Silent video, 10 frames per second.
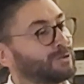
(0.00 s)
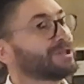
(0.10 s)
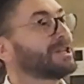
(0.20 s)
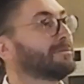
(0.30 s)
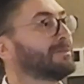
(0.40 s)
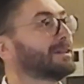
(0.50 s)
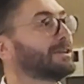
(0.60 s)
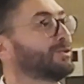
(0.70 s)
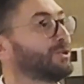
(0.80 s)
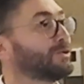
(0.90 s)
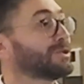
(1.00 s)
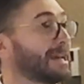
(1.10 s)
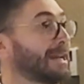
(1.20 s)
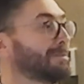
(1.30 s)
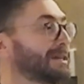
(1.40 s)
crushing material or
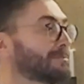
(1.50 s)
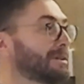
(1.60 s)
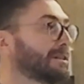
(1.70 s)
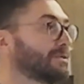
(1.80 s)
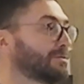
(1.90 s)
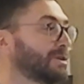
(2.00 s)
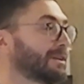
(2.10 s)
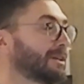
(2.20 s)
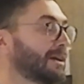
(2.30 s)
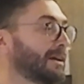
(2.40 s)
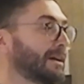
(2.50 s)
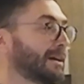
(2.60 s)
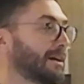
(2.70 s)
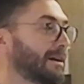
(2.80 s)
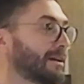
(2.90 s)
scalpings material. But
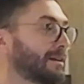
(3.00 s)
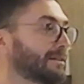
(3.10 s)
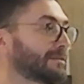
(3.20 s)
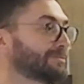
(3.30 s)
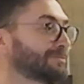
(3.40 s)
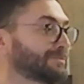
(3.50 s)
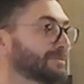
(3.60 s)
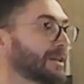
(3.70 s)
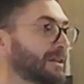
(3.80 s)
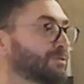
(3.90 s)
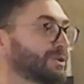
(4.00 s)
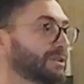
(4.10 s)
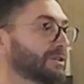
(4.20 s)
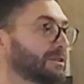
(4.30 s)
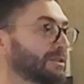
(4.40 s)
yeah,
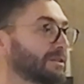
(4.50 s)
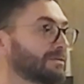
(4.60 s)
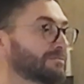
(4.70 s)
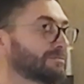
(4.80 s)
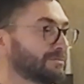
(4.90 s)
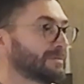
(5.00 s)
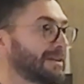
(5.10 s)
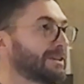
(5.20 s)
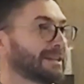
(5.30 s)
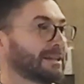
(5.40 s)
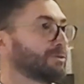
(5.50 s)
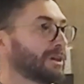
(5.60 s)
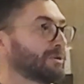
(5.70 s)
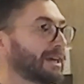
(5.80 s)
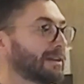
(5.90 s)
we definitely
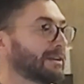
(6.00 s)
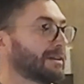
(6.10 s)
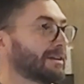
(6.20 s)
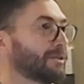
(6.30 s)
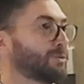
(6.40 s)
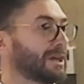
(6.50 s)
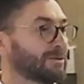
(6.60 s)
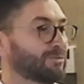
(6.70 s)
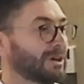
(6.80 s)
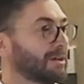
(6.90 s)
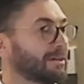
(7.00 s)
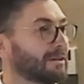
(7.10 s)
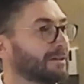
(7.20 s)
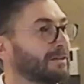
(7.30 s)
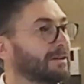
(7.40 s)
we can bring
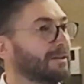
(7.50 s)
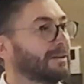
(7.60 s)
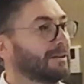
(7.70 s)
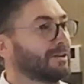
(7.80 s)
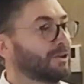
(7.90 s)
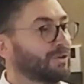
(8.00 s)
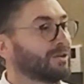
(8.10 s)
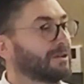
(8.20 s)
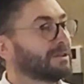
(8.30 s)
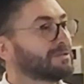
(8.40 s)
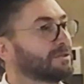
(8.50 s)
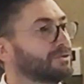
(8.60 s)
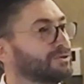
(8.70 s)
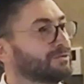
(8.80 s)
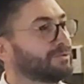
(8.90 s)
a lot of
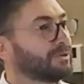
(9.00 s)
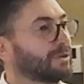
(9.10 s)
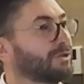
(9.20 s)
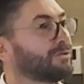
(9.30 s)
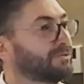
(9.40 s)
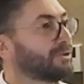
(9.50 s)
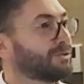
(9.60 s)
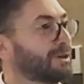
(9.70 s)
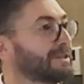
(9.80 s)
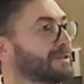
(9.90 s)
solutions before